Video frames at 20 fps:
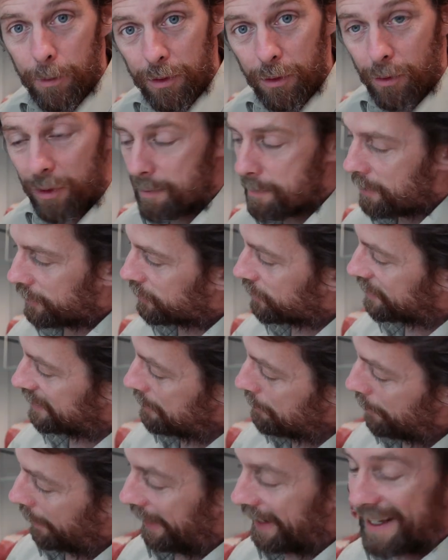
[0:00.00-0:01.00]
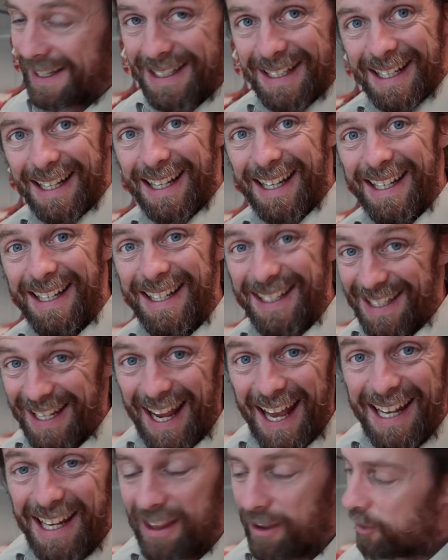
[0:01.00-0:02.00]
with all the muscles in place, can you
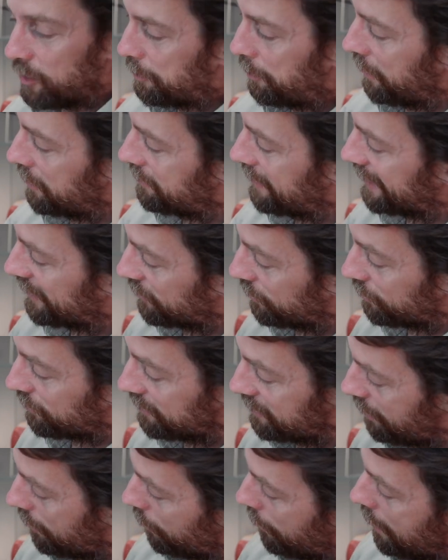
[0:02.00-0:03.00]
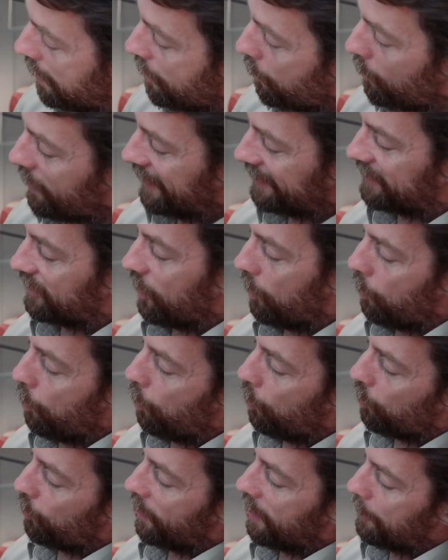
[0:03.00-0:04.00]
see any of those blood vessels? No, we had to go
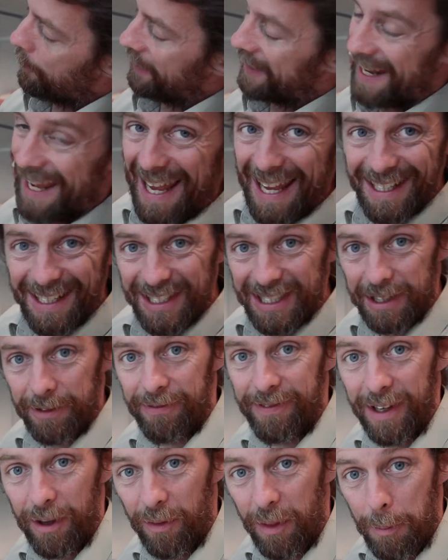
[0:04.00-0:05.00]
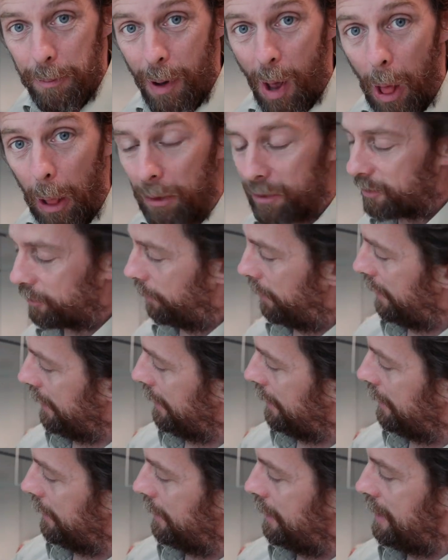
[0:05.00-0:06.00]
all the way up in here just to feel the pulse,
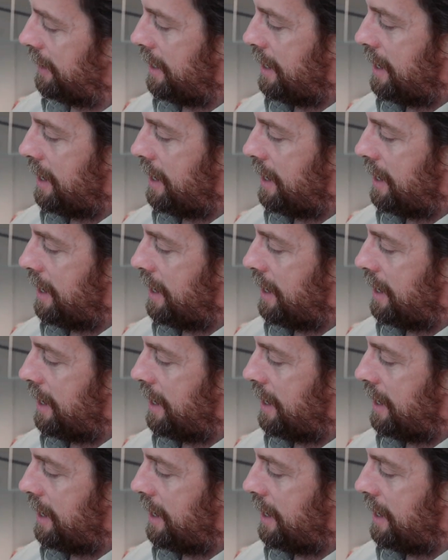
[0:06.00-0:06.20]
right?